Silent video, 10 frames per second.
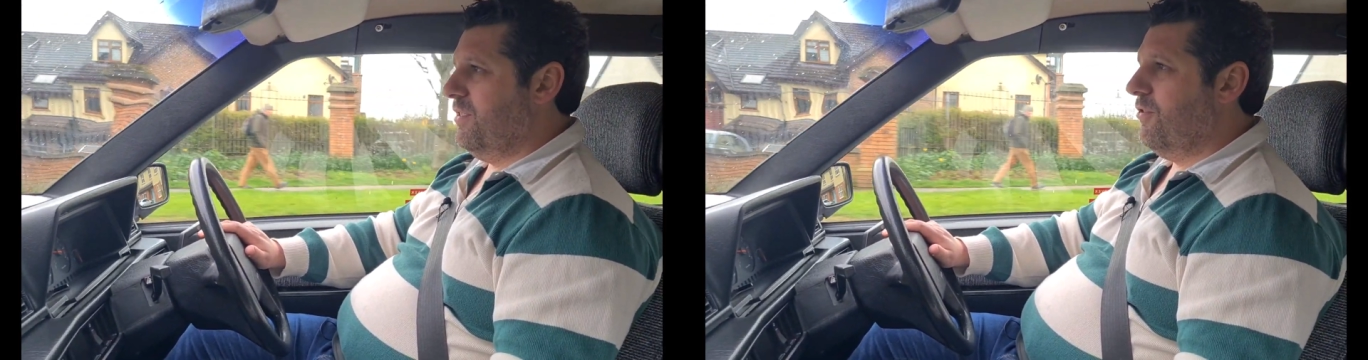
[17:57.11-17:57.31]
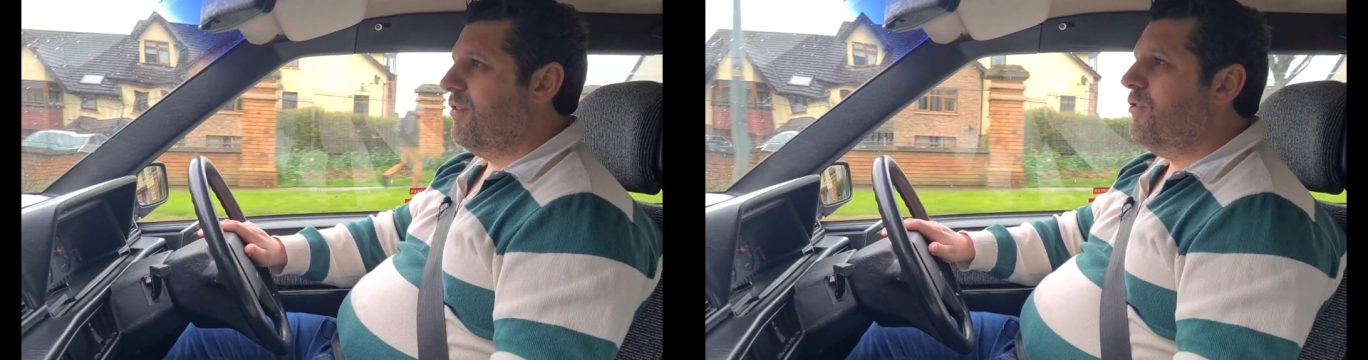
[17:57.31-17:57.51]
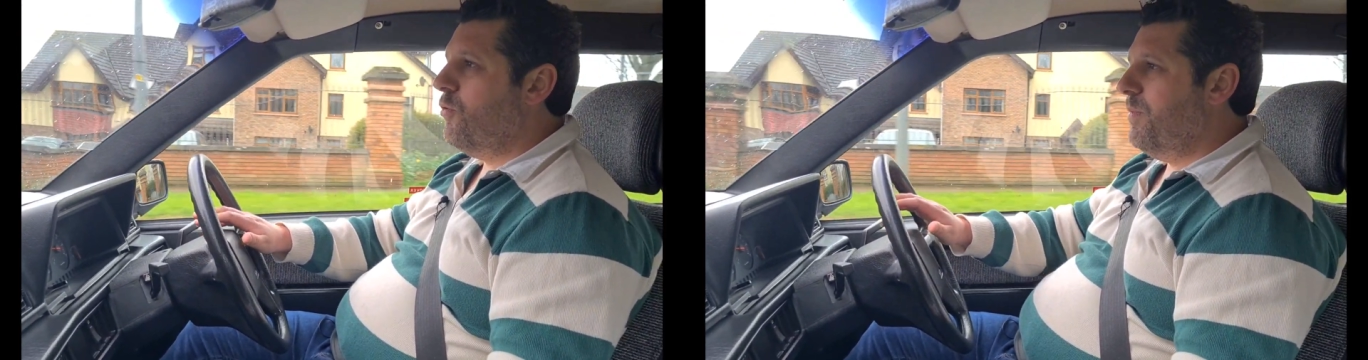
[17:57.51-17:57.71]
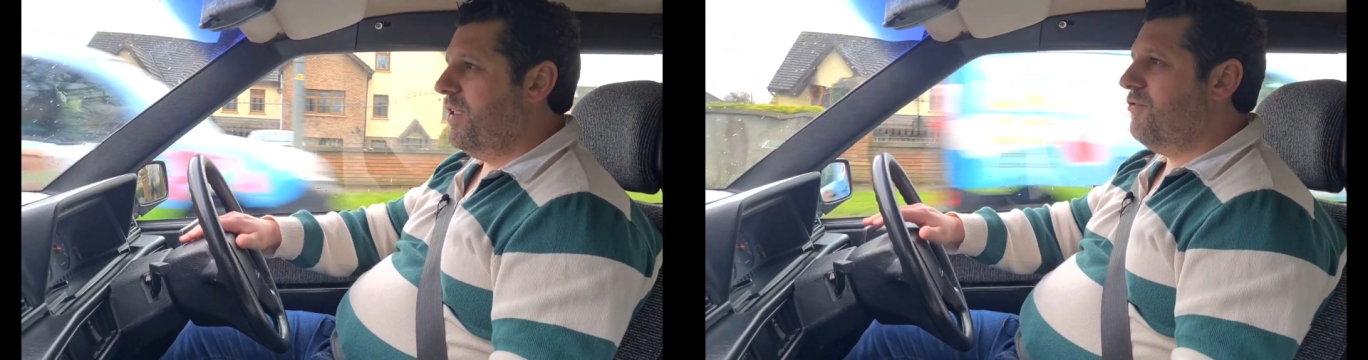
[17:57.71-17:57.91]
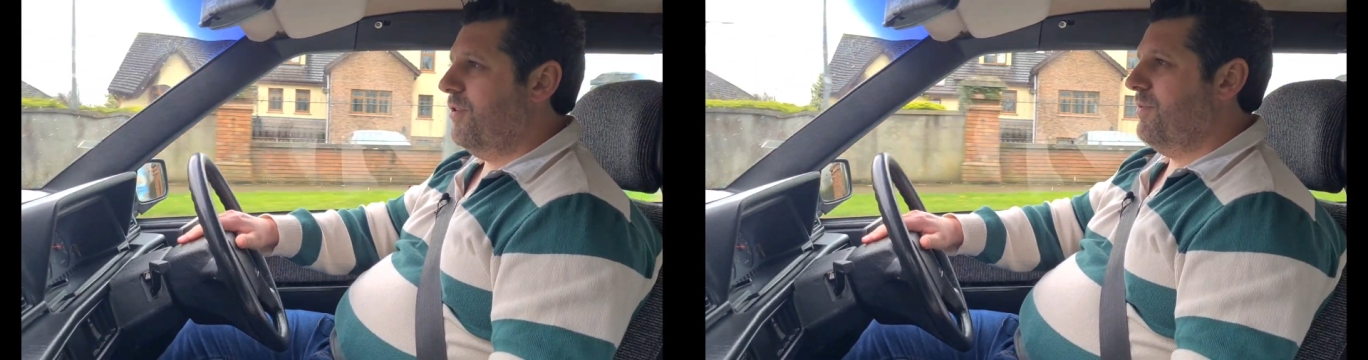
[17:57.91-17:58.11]
There's no
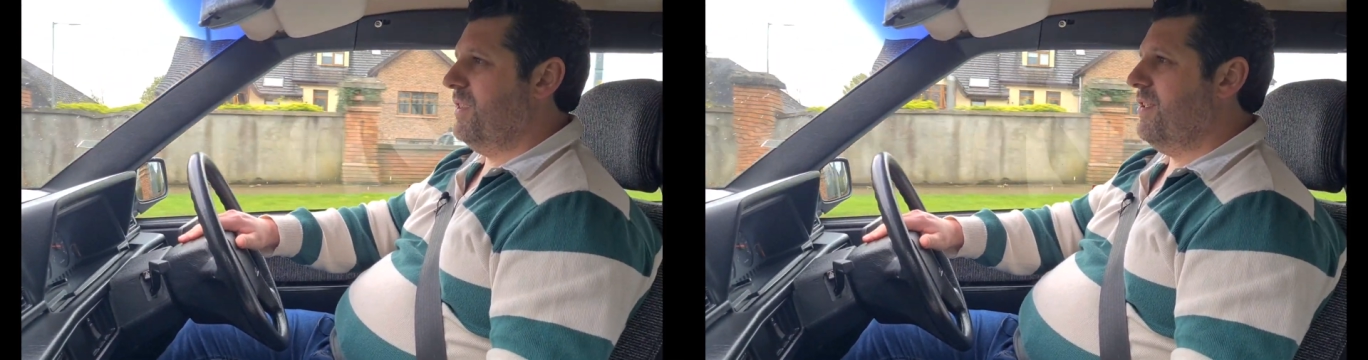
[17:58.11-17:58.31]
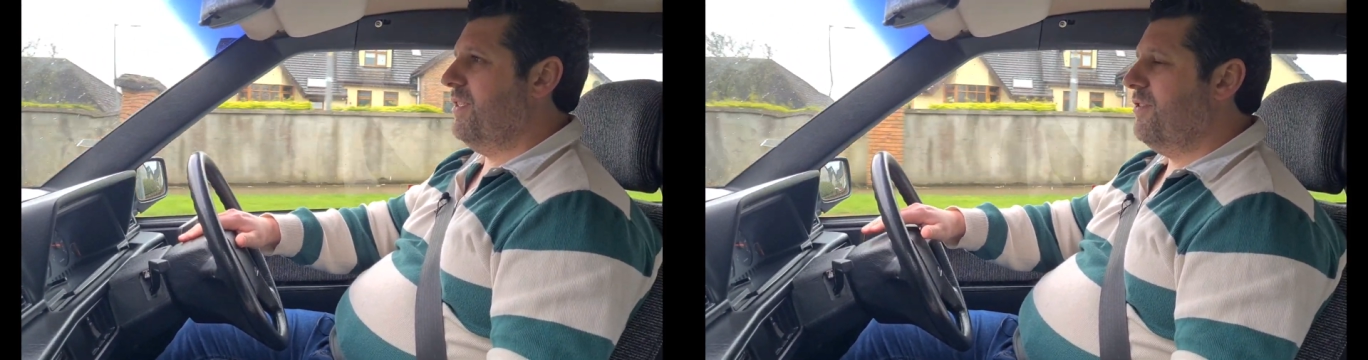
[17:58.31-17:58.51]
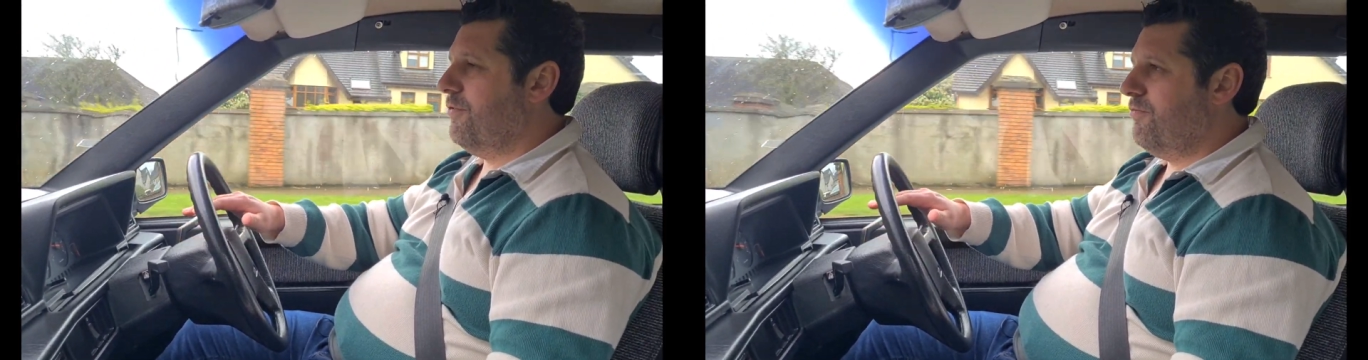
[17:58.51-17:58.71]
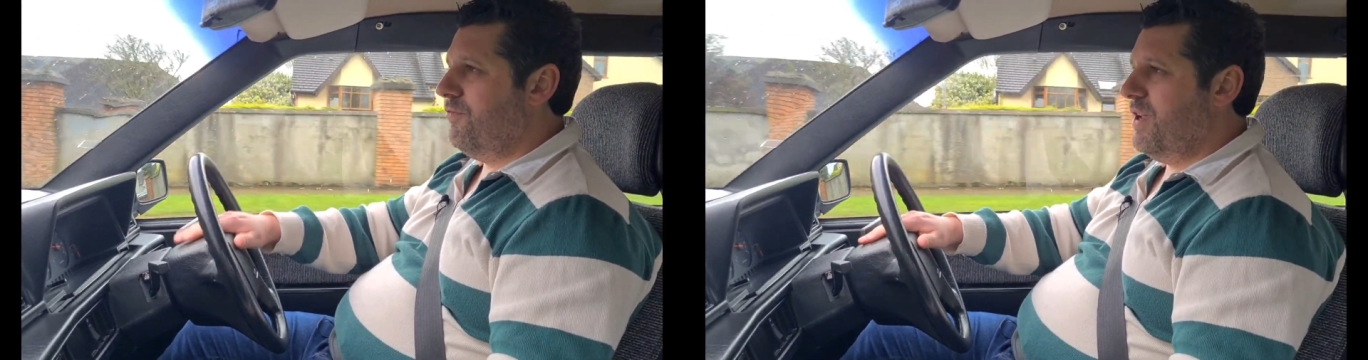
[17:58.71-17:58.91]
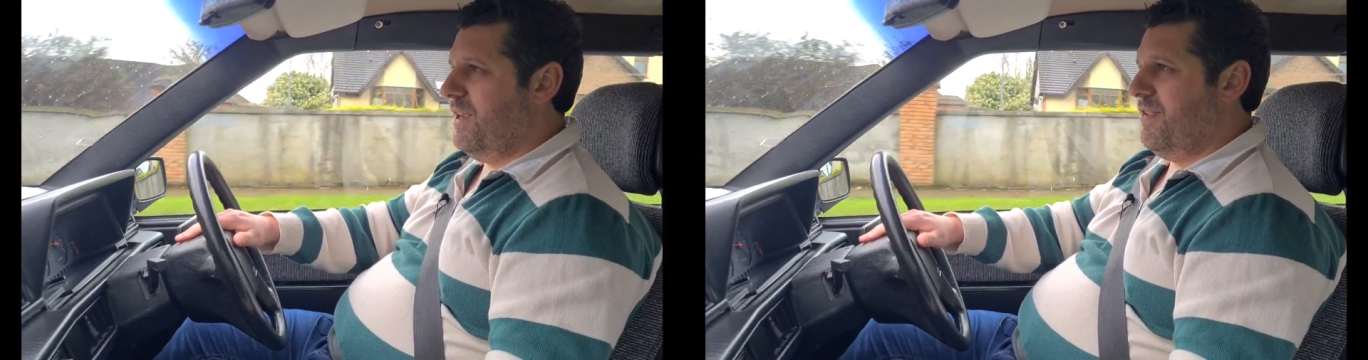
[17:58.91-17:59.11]
mystery with these. These are
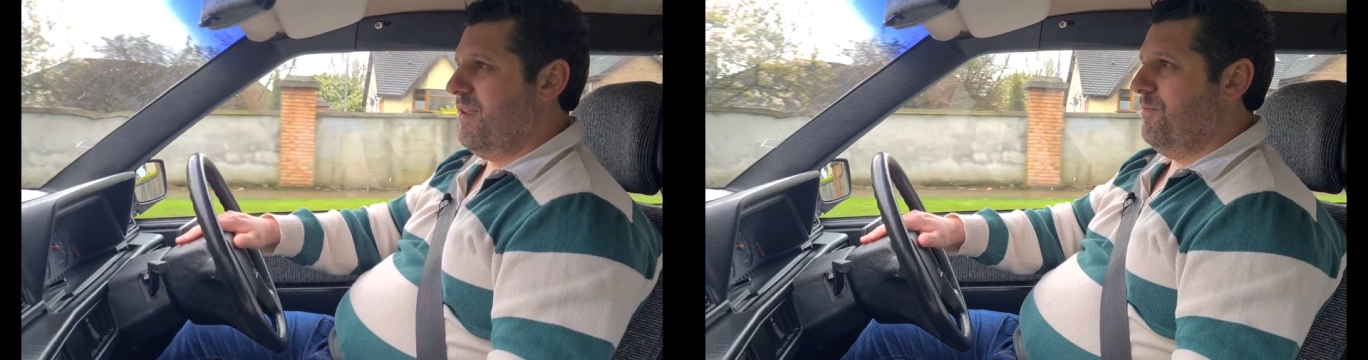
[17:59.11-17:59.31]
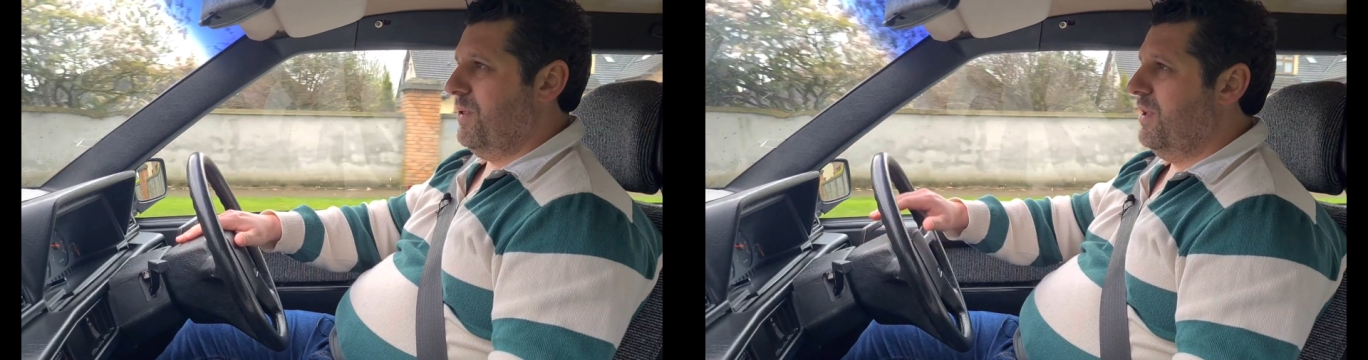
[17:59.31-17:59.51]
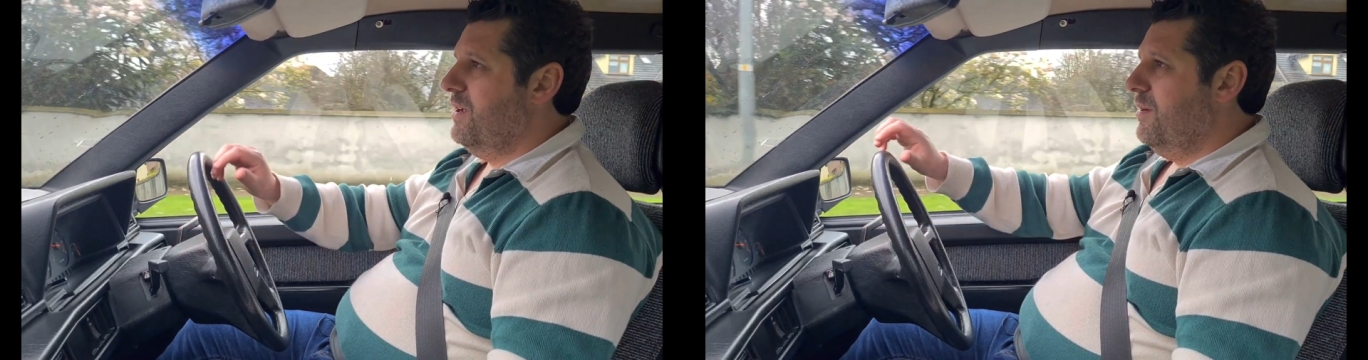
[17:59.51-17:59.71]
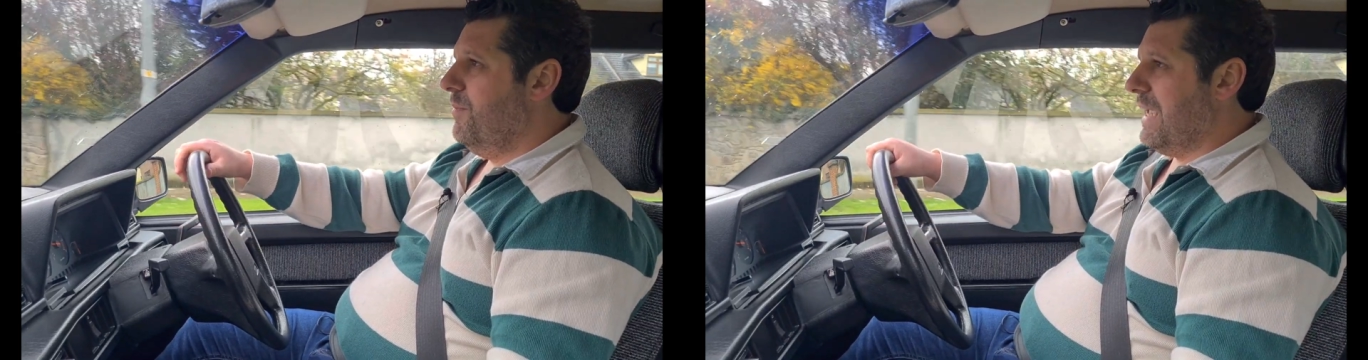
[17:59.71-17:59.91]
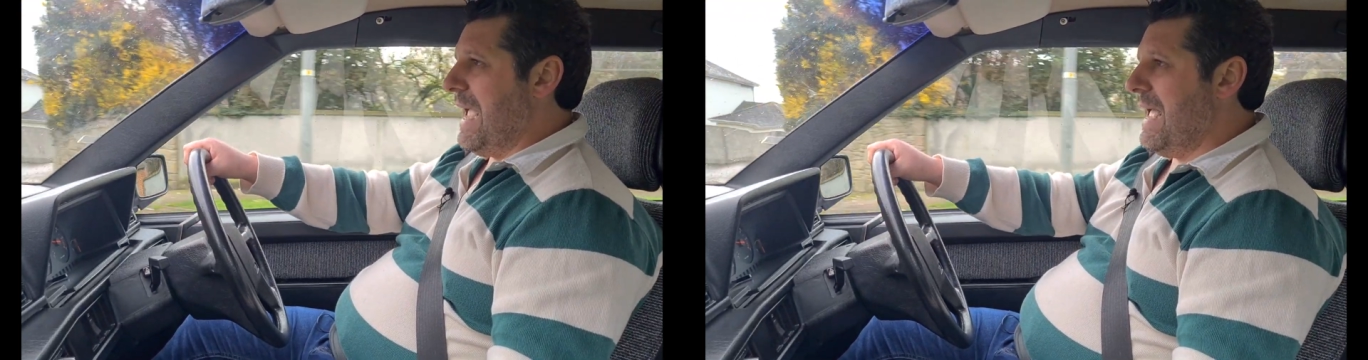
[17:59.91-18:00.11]
really simple
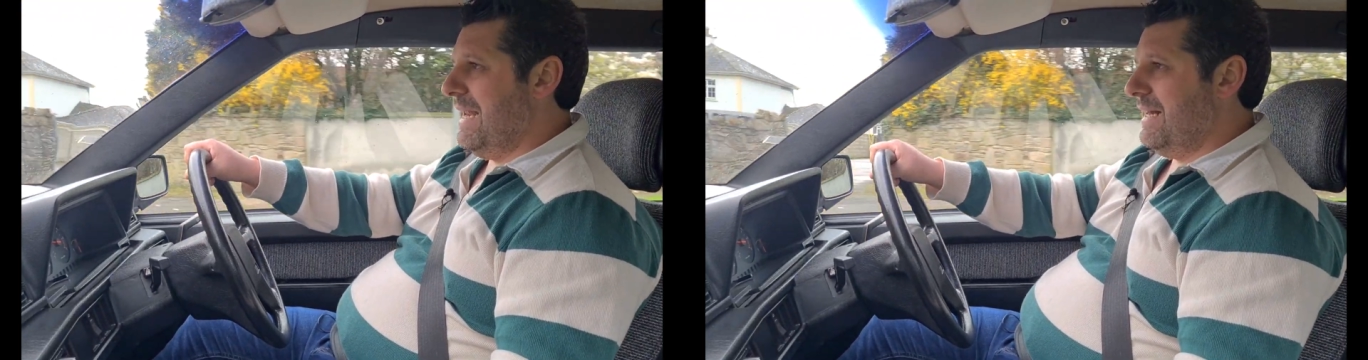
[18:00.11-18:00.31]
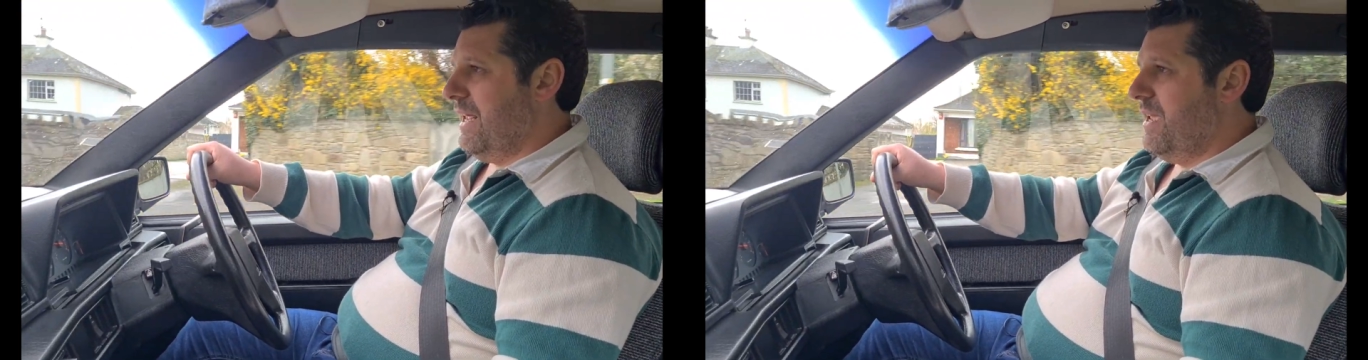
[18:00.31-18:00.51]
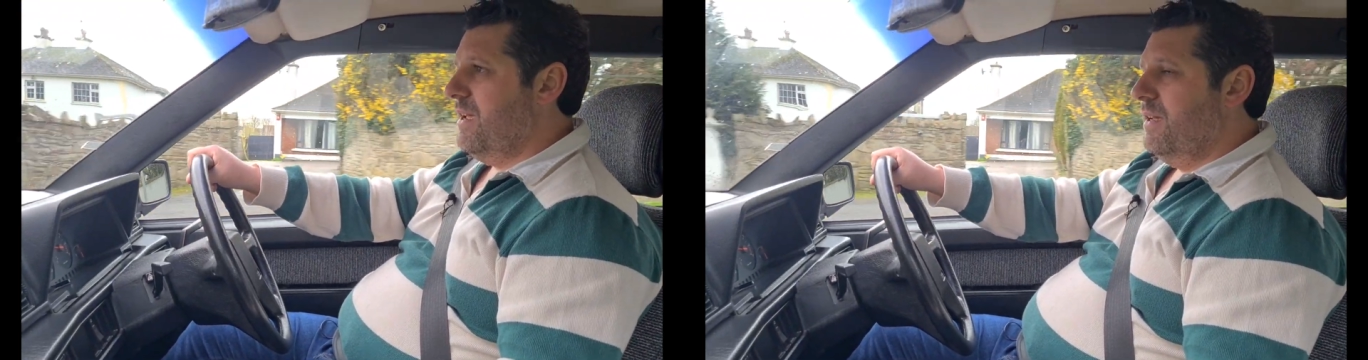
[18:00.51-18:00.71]
mechanically.